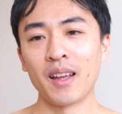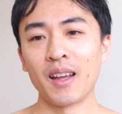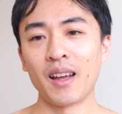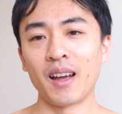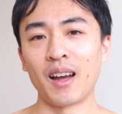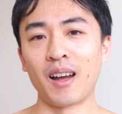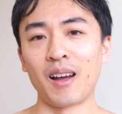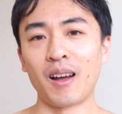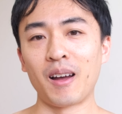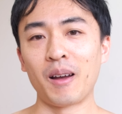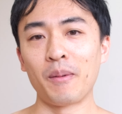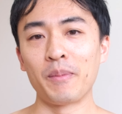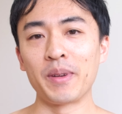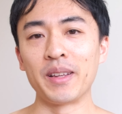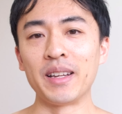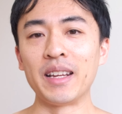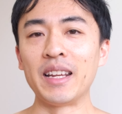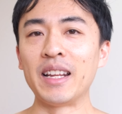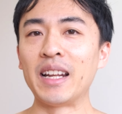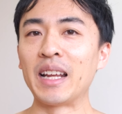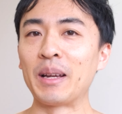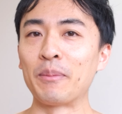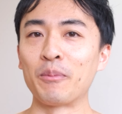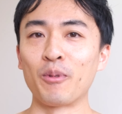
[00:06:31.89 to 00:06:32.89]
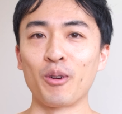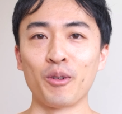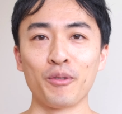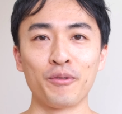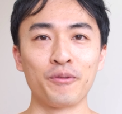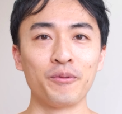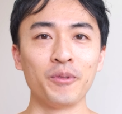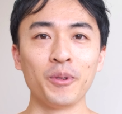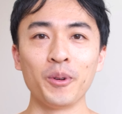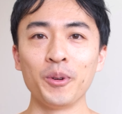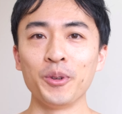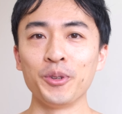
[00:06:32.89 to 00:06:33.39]
Been eating more
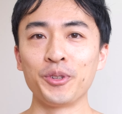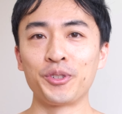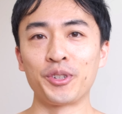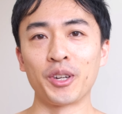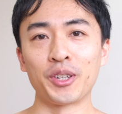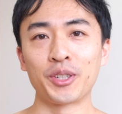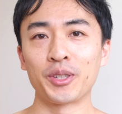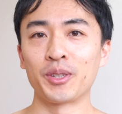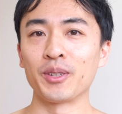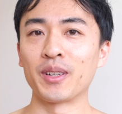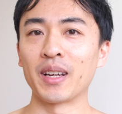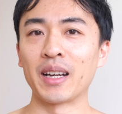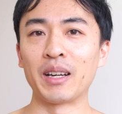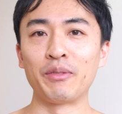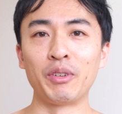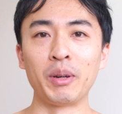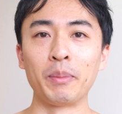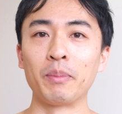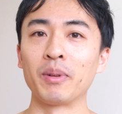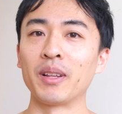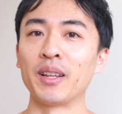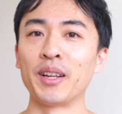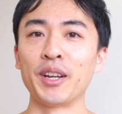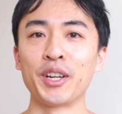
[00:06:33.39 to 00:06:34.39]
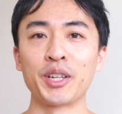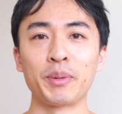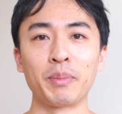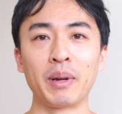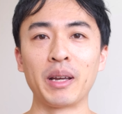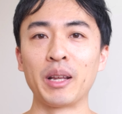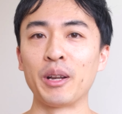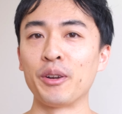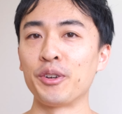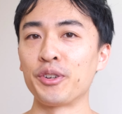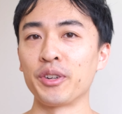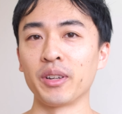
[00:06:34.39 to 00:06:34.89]
foods just to kind of replenish my
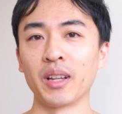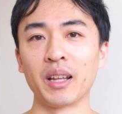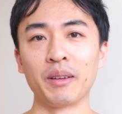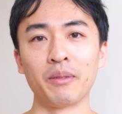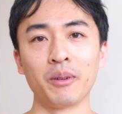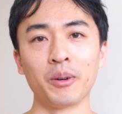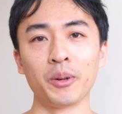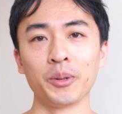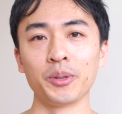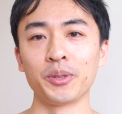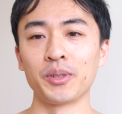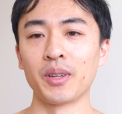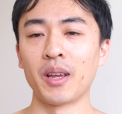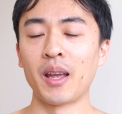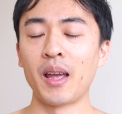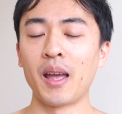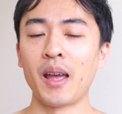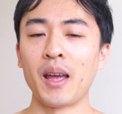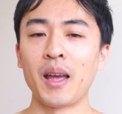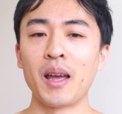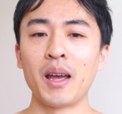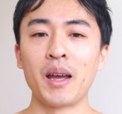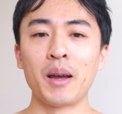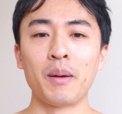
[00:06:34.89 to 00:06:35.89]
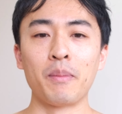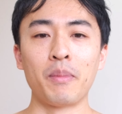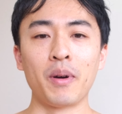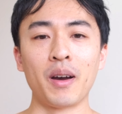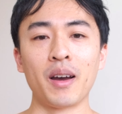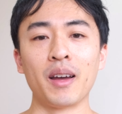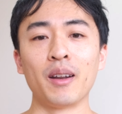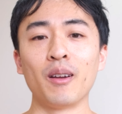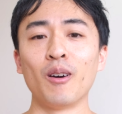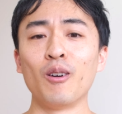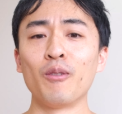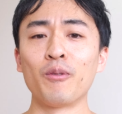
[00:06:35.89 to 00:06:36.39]
energy levels.
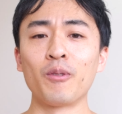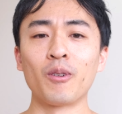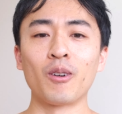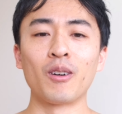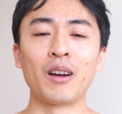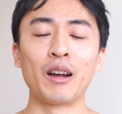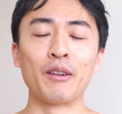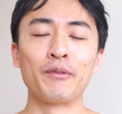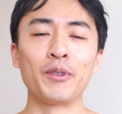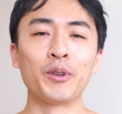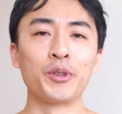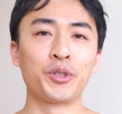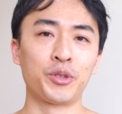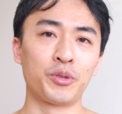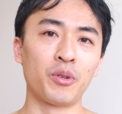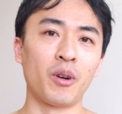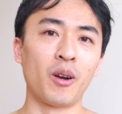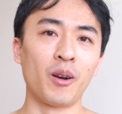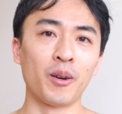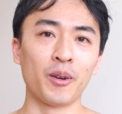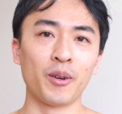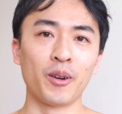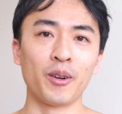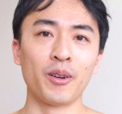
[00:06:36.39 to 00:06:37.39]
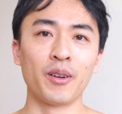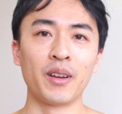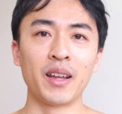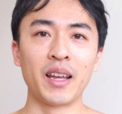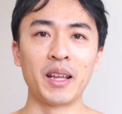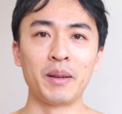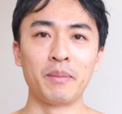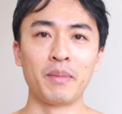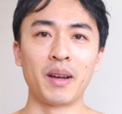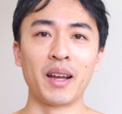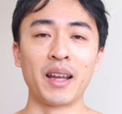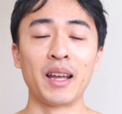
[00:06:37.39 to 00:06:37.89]
But overall, I feel stronger
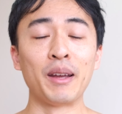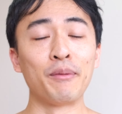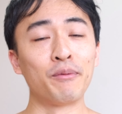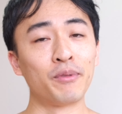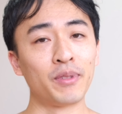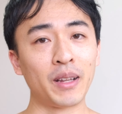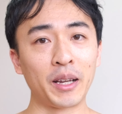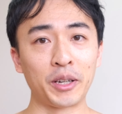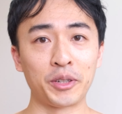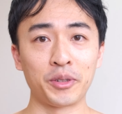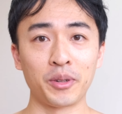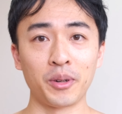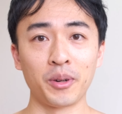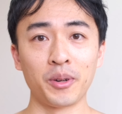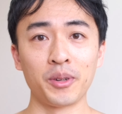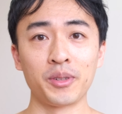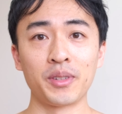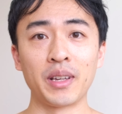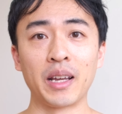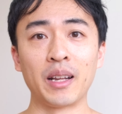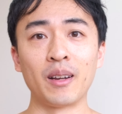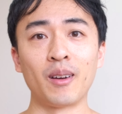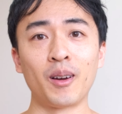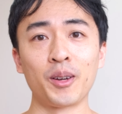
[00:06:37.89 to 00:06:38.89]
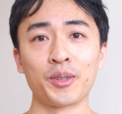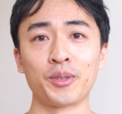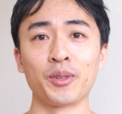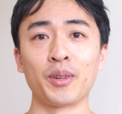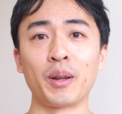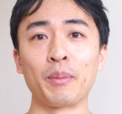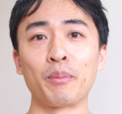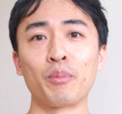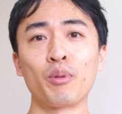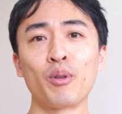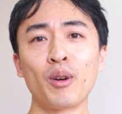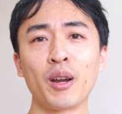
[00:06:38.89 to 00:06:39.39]
in my hip flexors and also
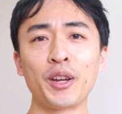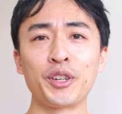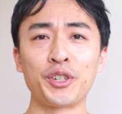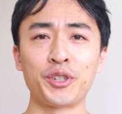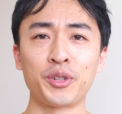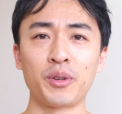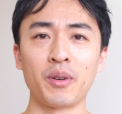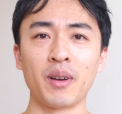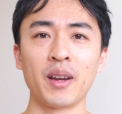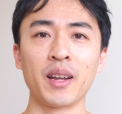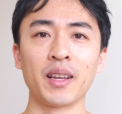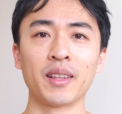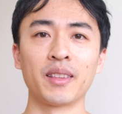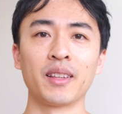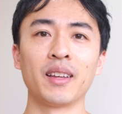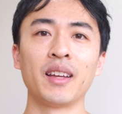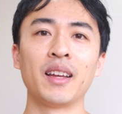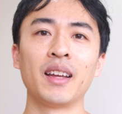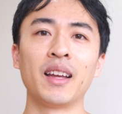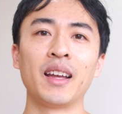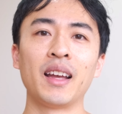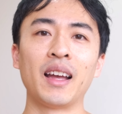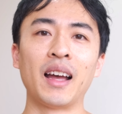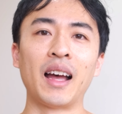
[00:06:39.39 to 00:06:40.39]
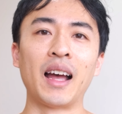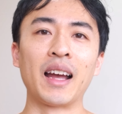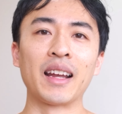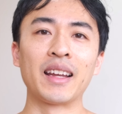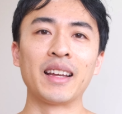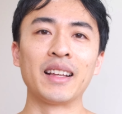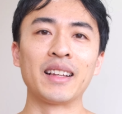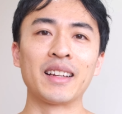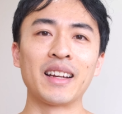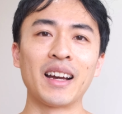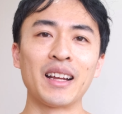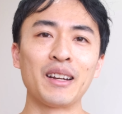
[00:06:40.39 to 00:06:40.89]
the press strength. I
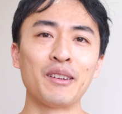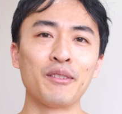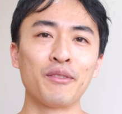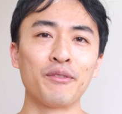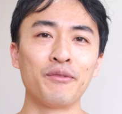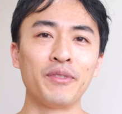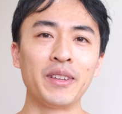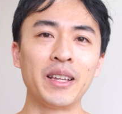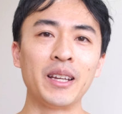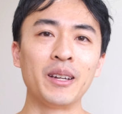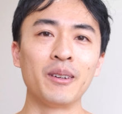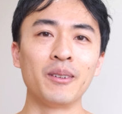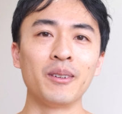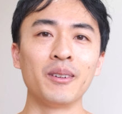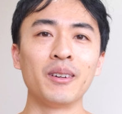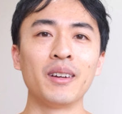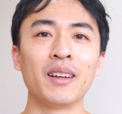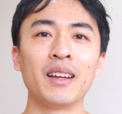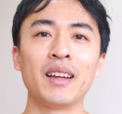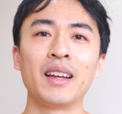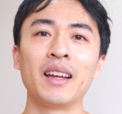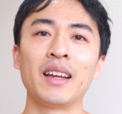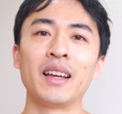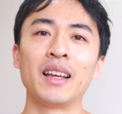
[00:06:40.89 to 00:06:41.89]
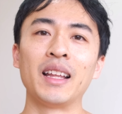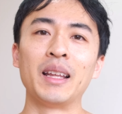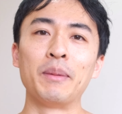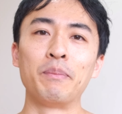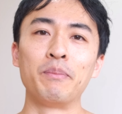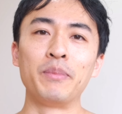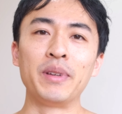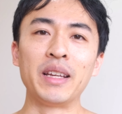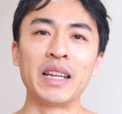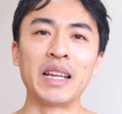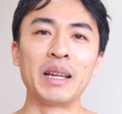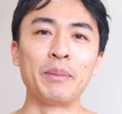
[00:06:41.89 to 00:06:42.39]
can kind of feel
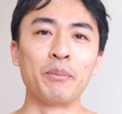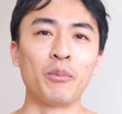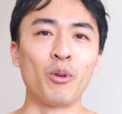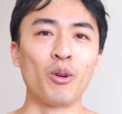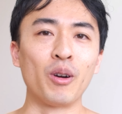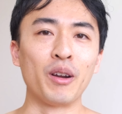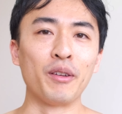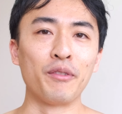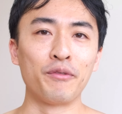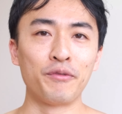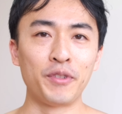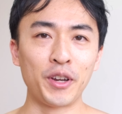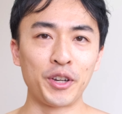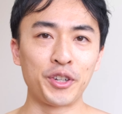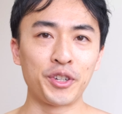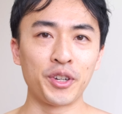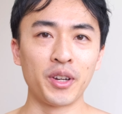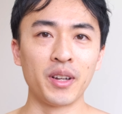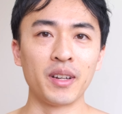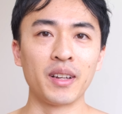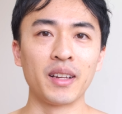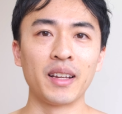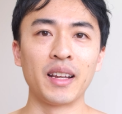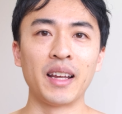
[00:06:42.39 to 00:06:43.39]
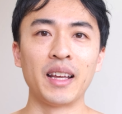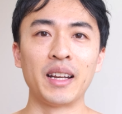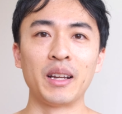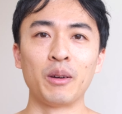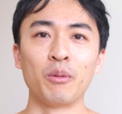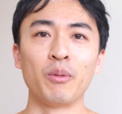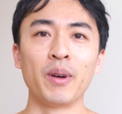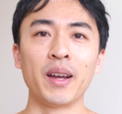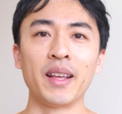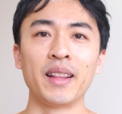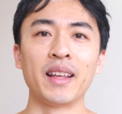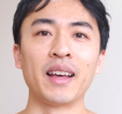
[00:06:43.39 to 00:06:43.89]
it being more efficient in a
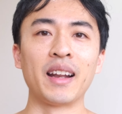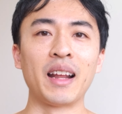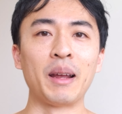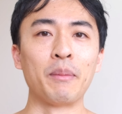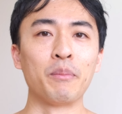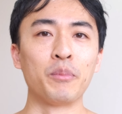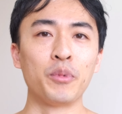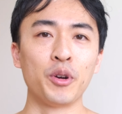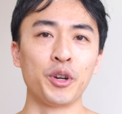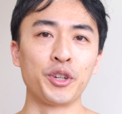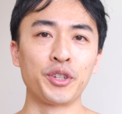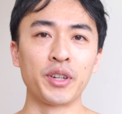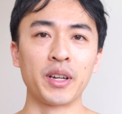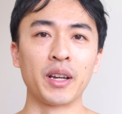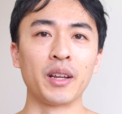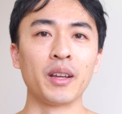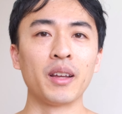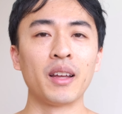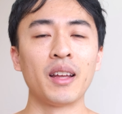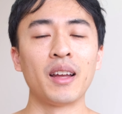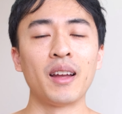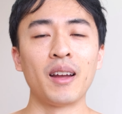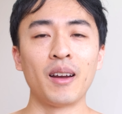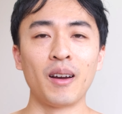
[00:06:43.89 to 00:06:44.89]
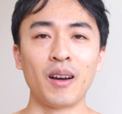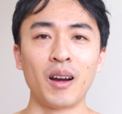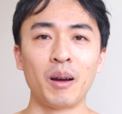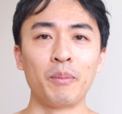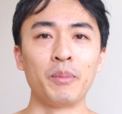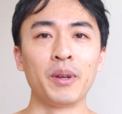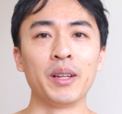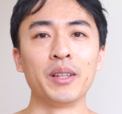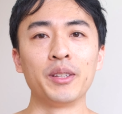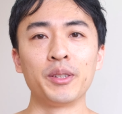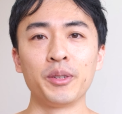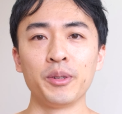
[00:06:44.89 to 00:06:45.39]
way that I'm pushing
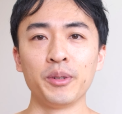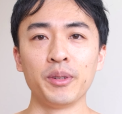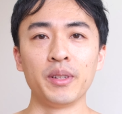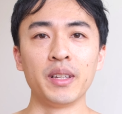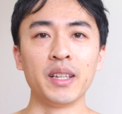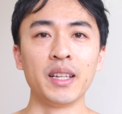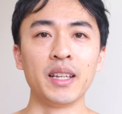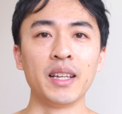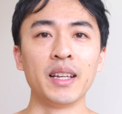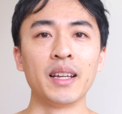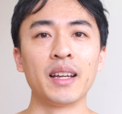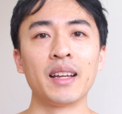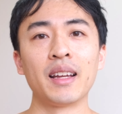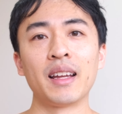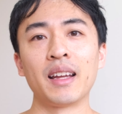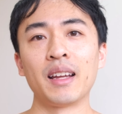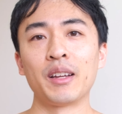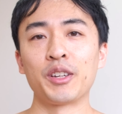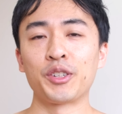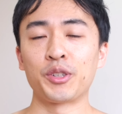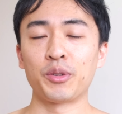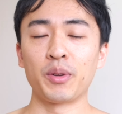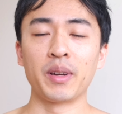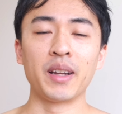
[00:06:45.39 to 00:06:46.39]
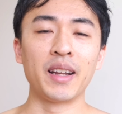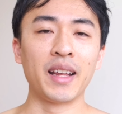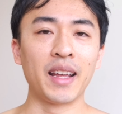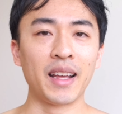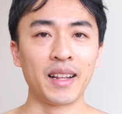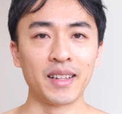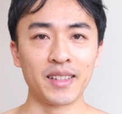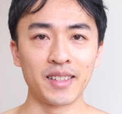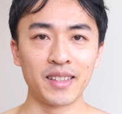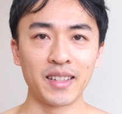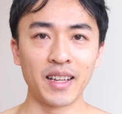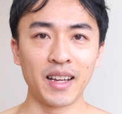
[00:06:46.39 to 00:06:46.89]
up into the straight
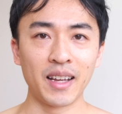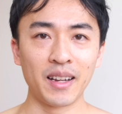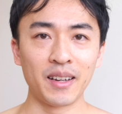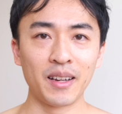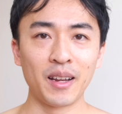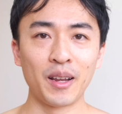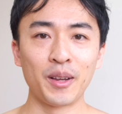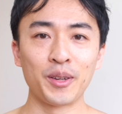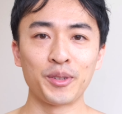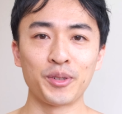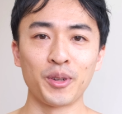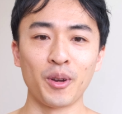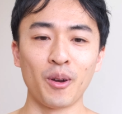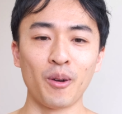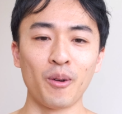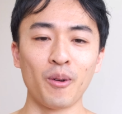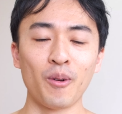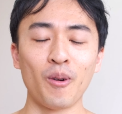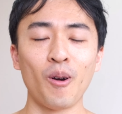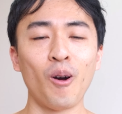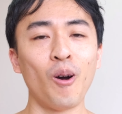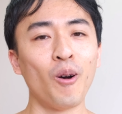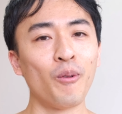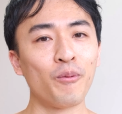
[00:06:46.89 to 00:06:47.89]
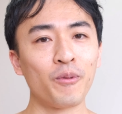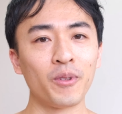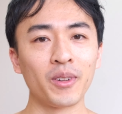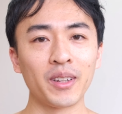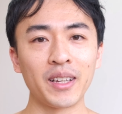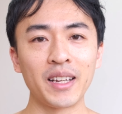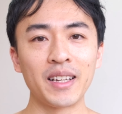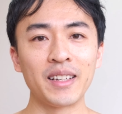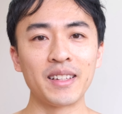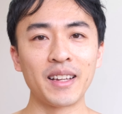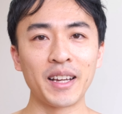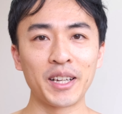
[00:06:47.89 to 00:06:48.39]
handstand. So
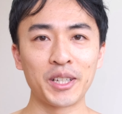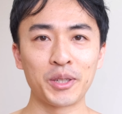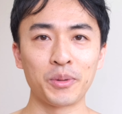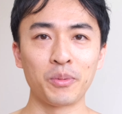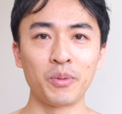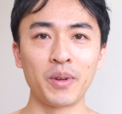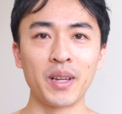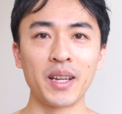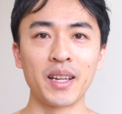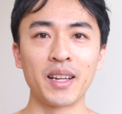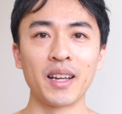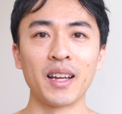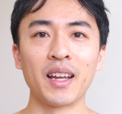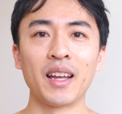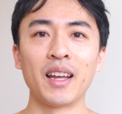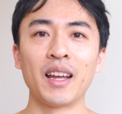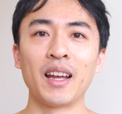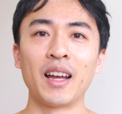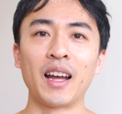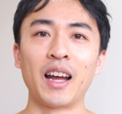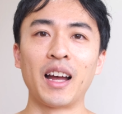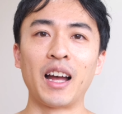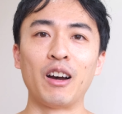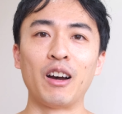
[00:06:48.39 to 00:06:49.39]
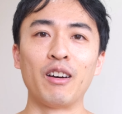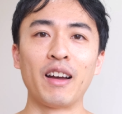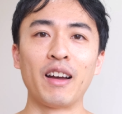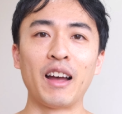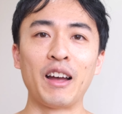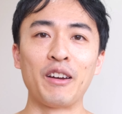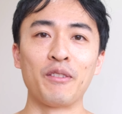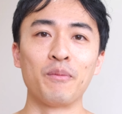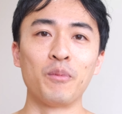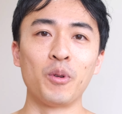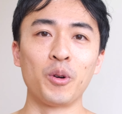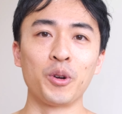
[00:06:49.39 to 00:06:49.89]
hopefully next week I'll
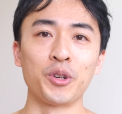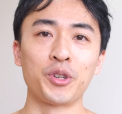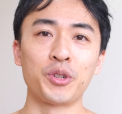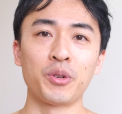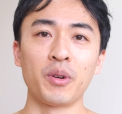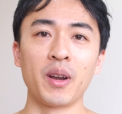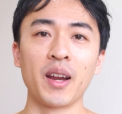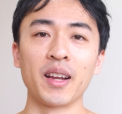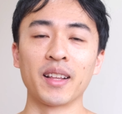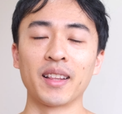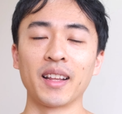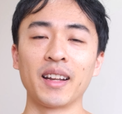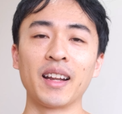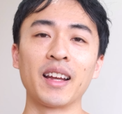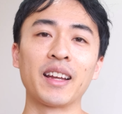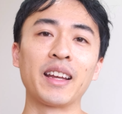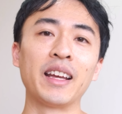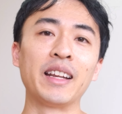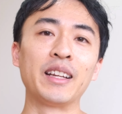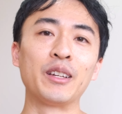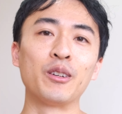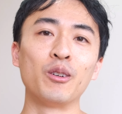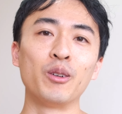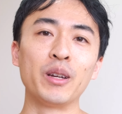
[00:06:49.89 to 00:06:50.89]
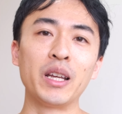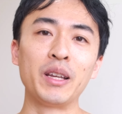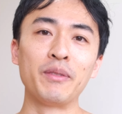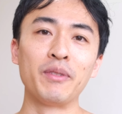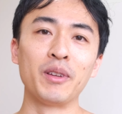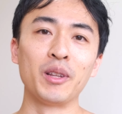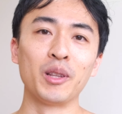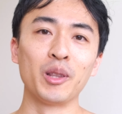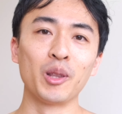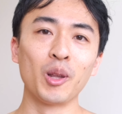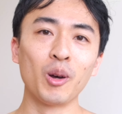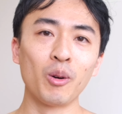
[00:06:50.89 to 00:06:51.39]
have more strength and I can go
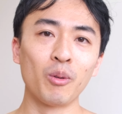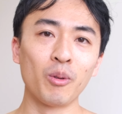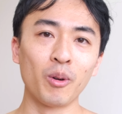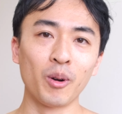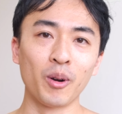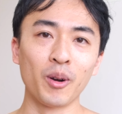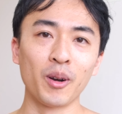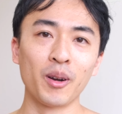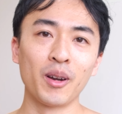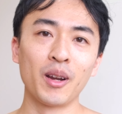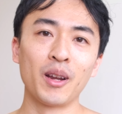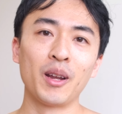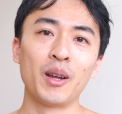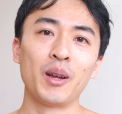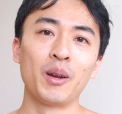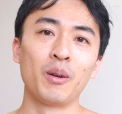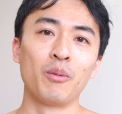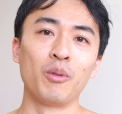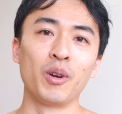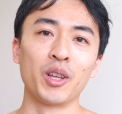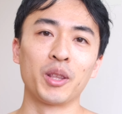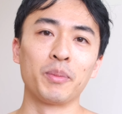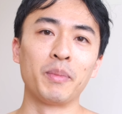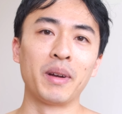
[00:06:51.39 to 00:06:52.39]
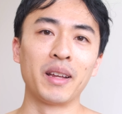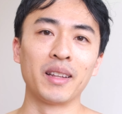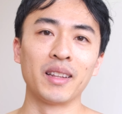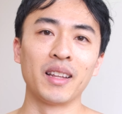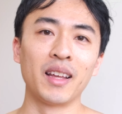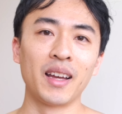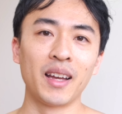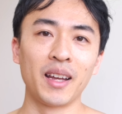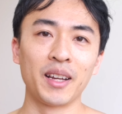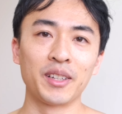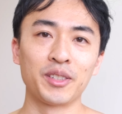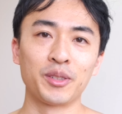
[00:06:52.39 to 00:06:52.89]
even lower with my
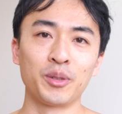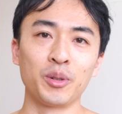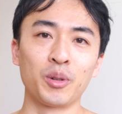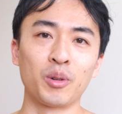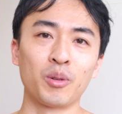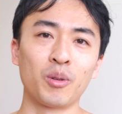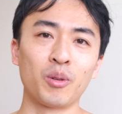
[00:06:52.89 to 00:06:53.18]
legs to